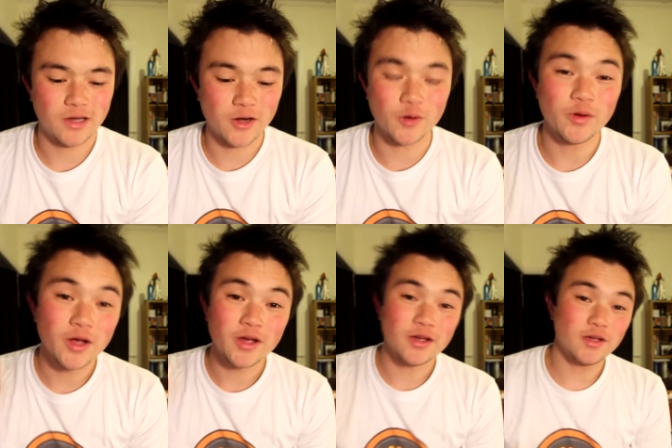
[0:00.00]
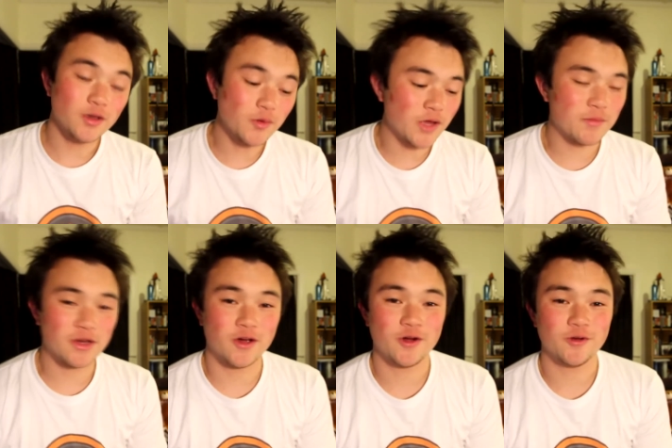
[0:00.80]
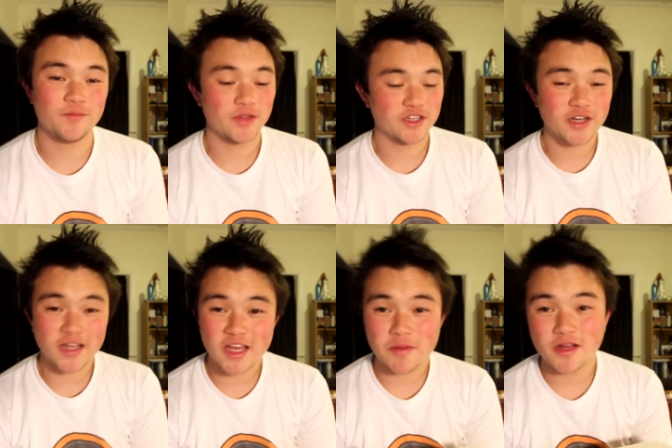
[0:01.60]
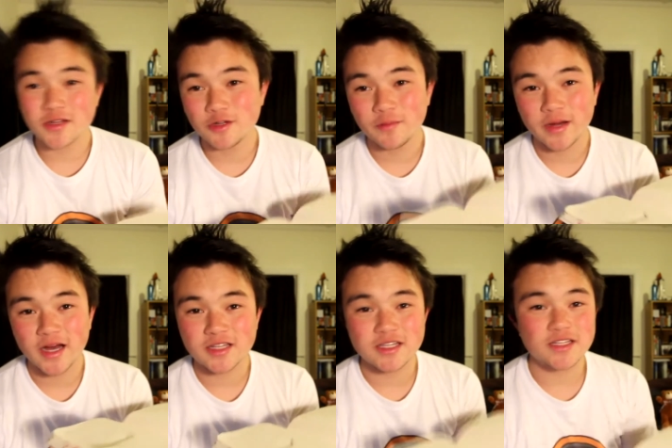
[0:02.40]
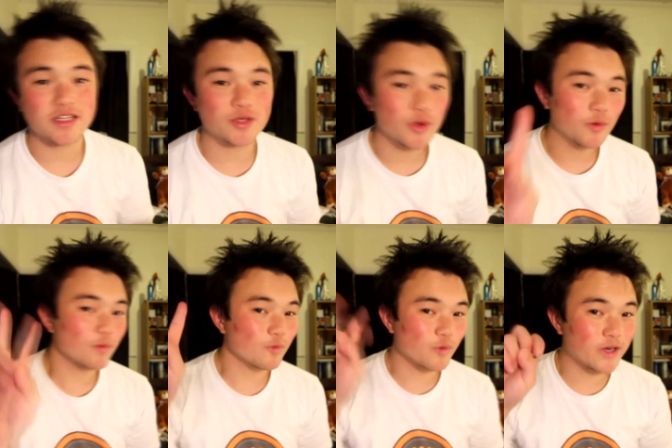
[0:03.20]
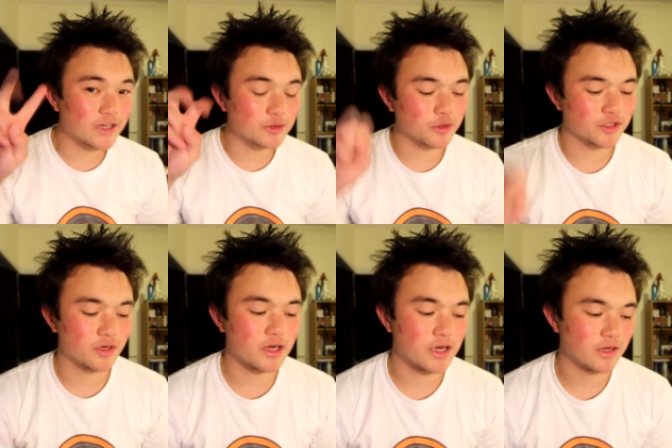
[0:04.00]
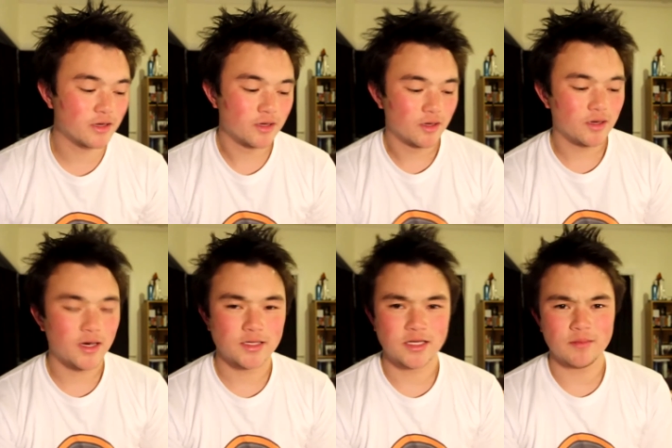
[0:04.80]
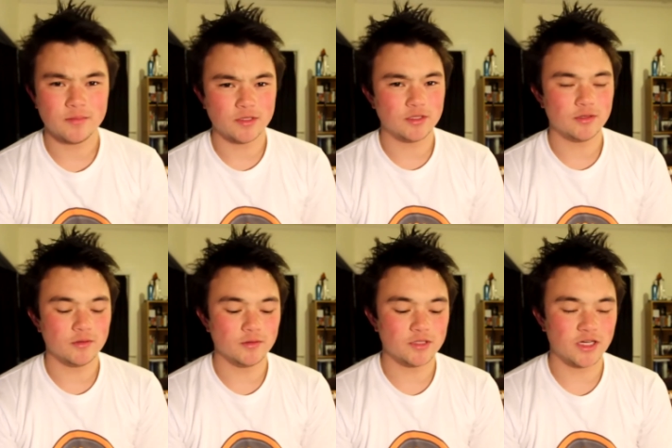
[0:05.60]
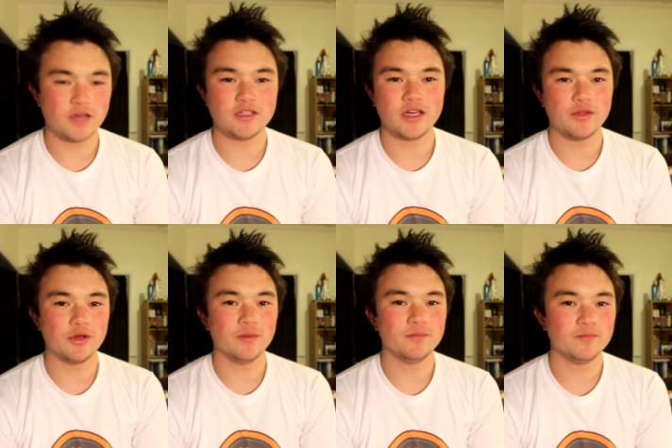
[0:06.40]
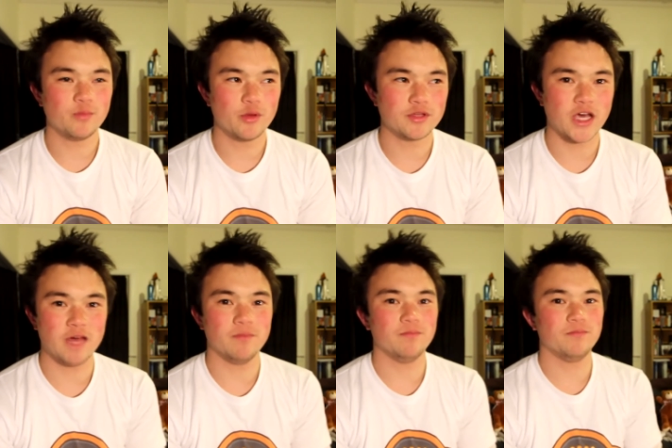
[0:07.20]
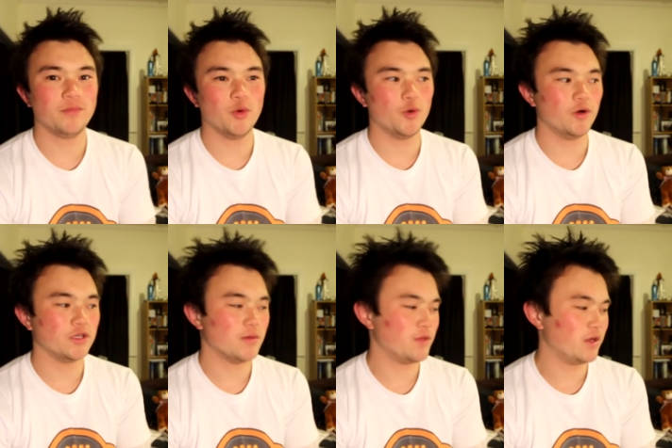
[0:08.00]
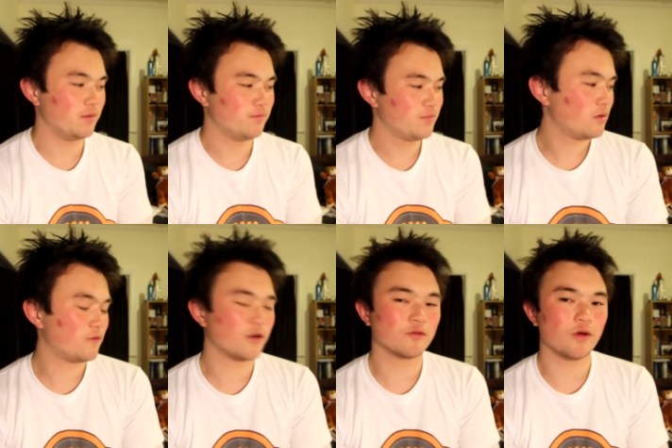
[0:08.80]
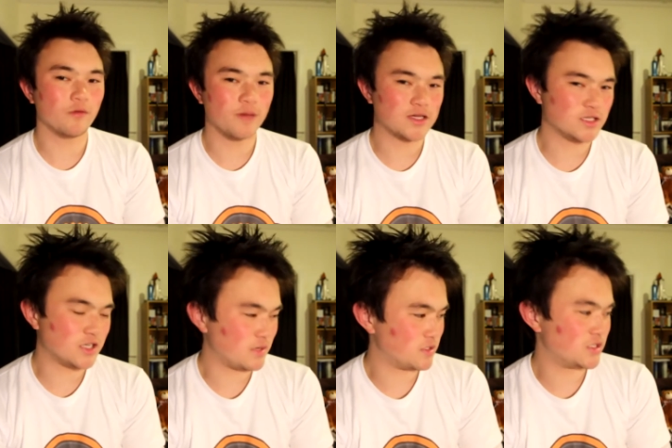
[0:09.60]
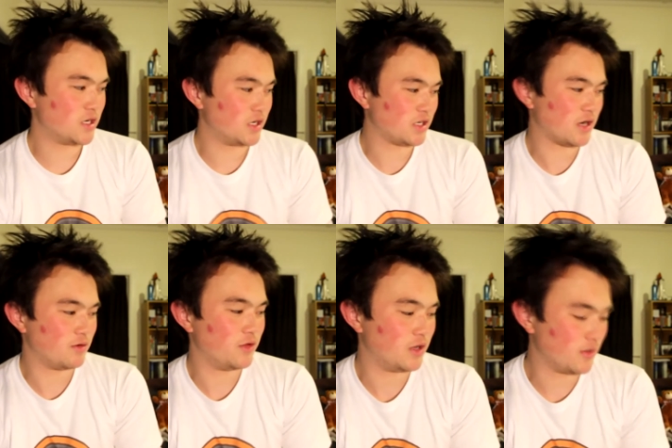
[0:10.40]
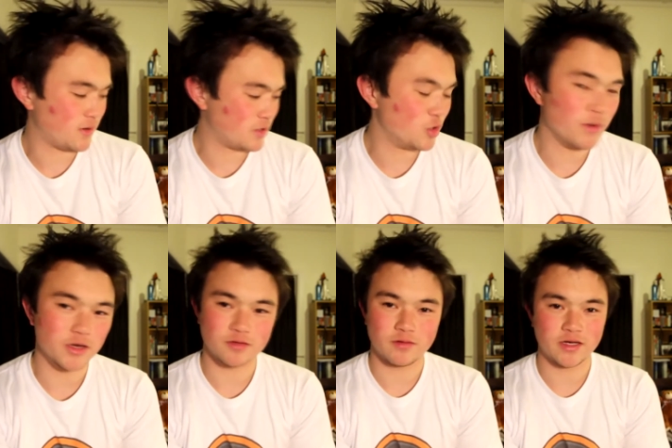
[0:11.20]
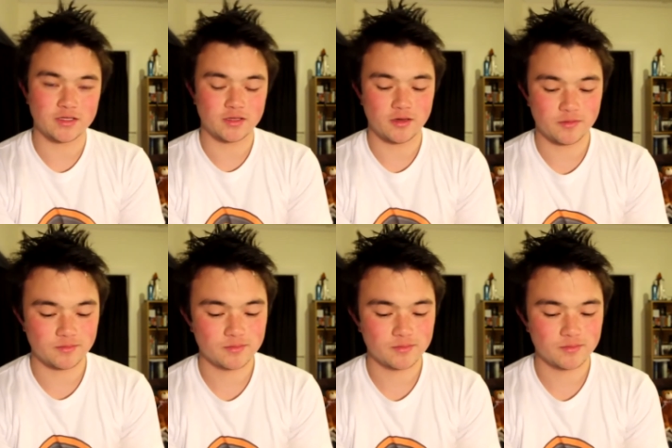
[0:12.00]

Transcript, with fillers: I don't know. You let me know. Should I keep it in two parts since it's wrecked, or should I attempt to stick it together with tape or something? I've got a roll of masking tape just sitting down there about 2 meters away, so